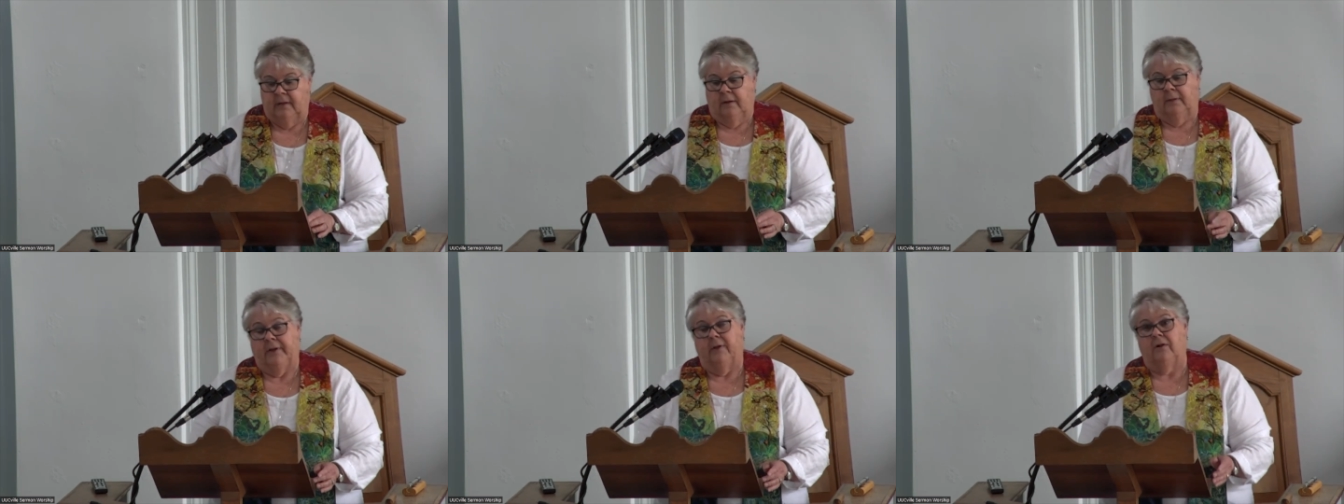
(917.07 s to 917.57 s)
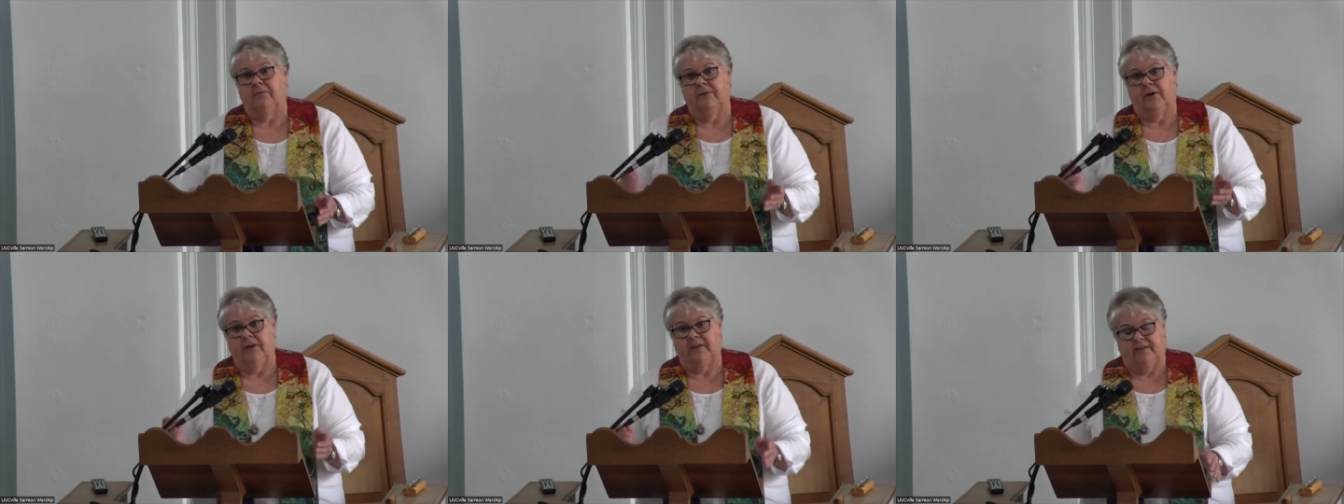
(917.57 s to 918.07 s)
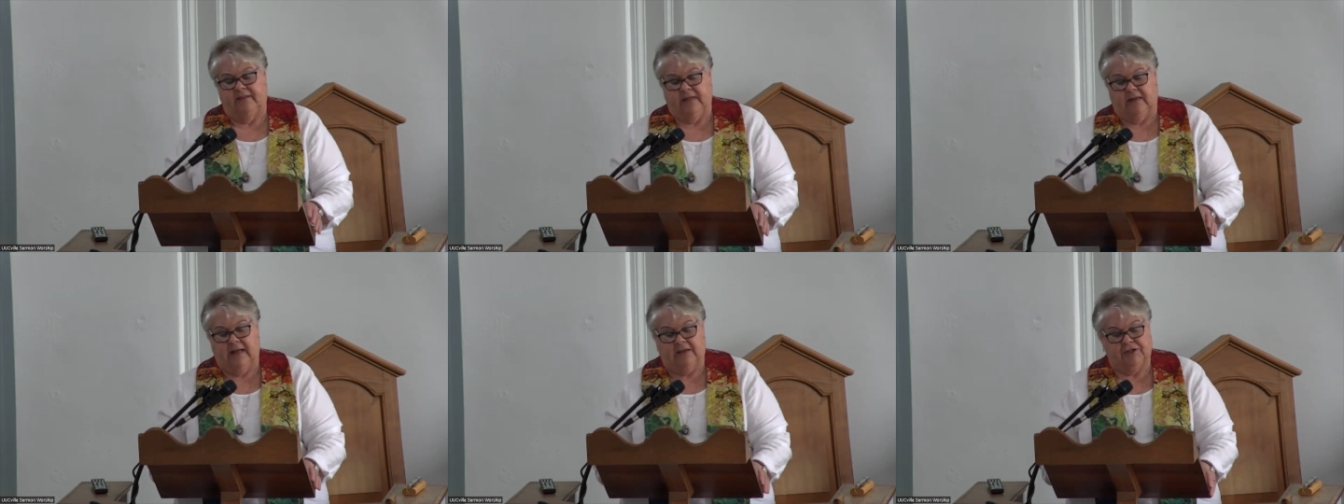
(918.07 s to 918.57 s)
We hold various
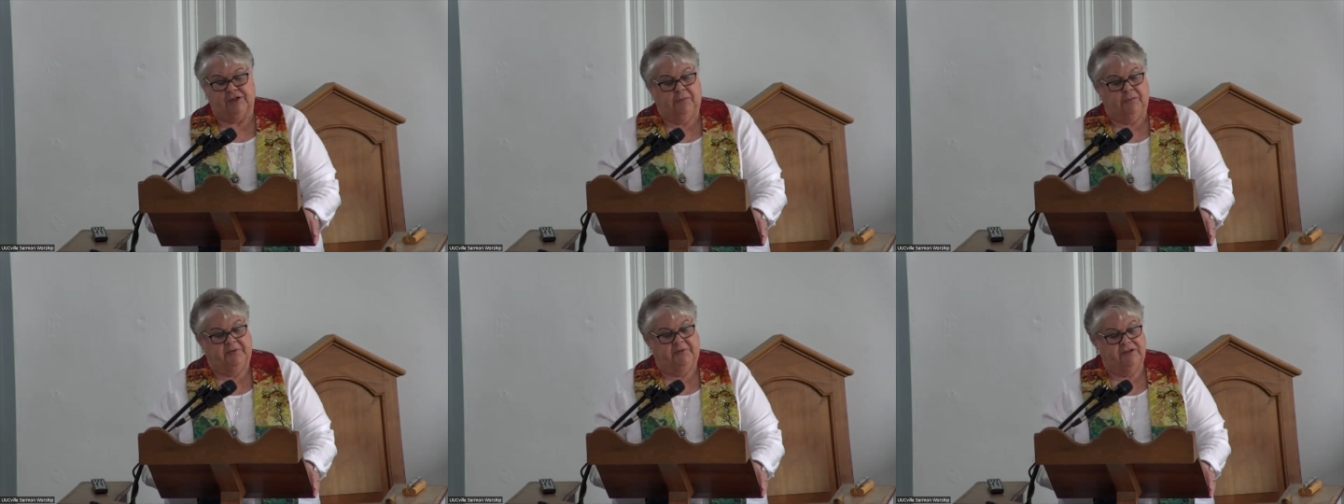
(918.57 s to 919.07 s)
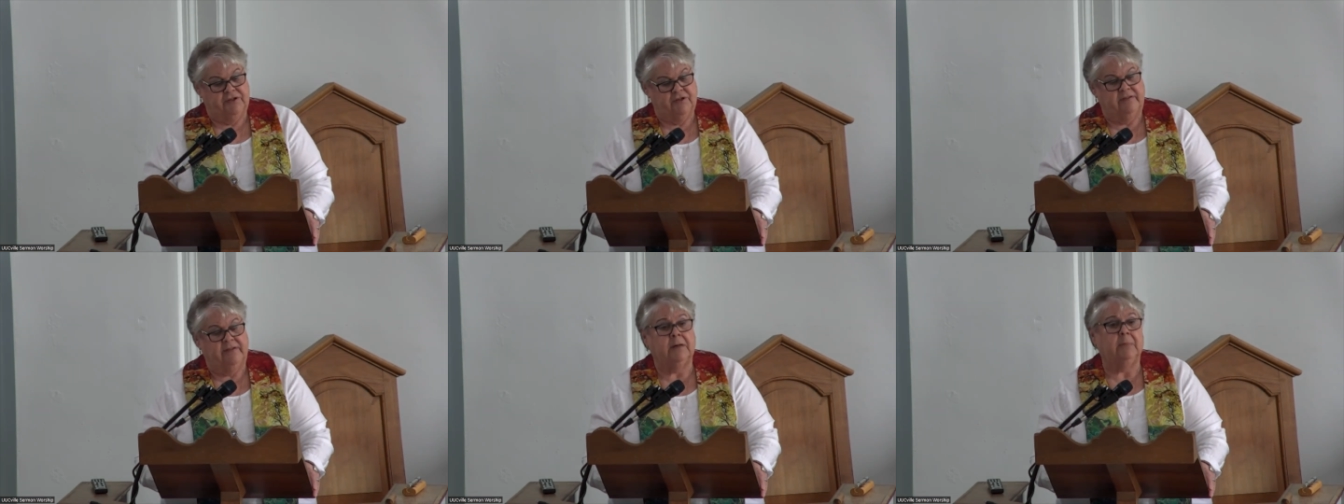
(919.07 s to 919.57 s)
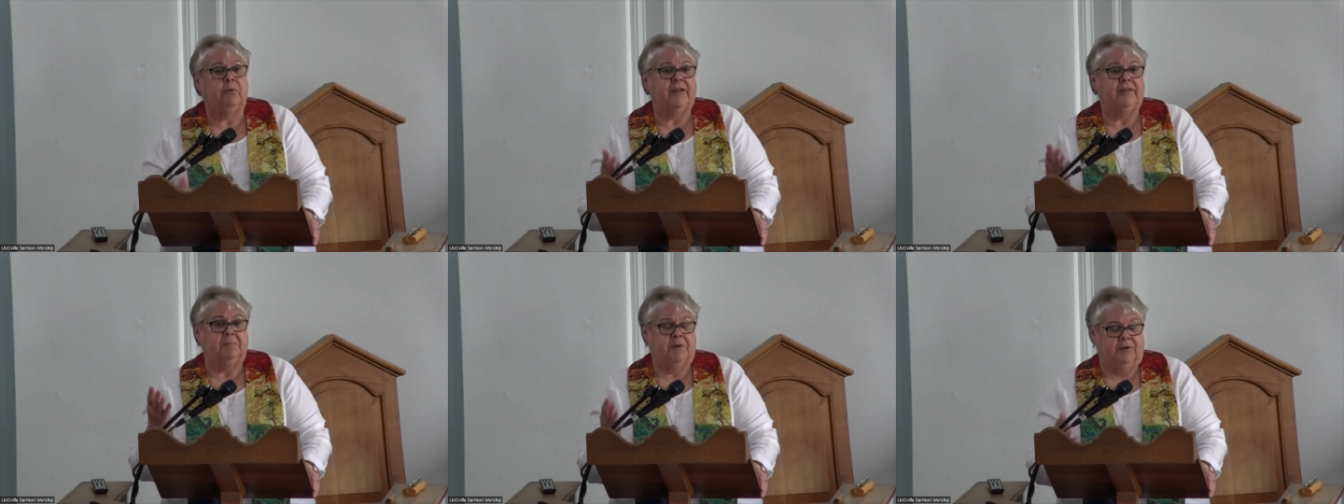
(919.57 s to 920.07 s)
theological positions and
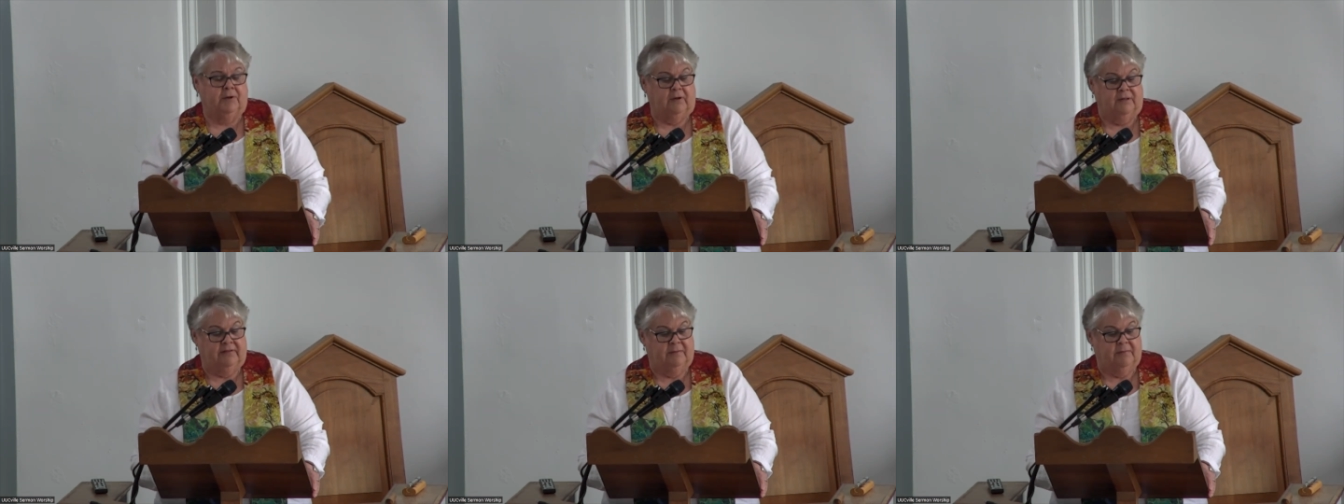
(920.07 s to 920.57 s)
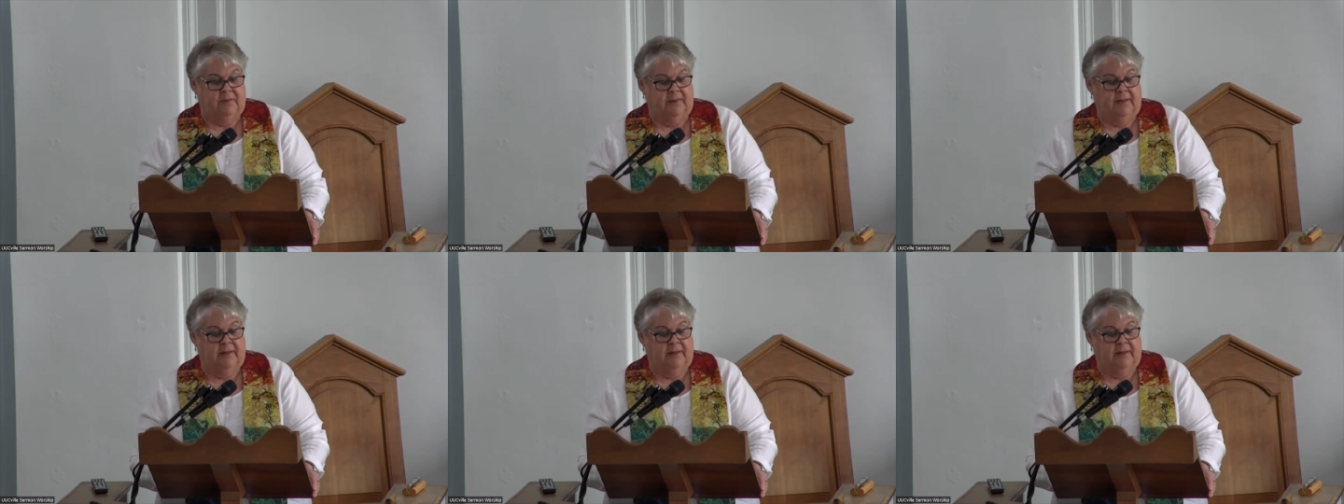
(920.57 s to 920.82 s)
embrace pluralism.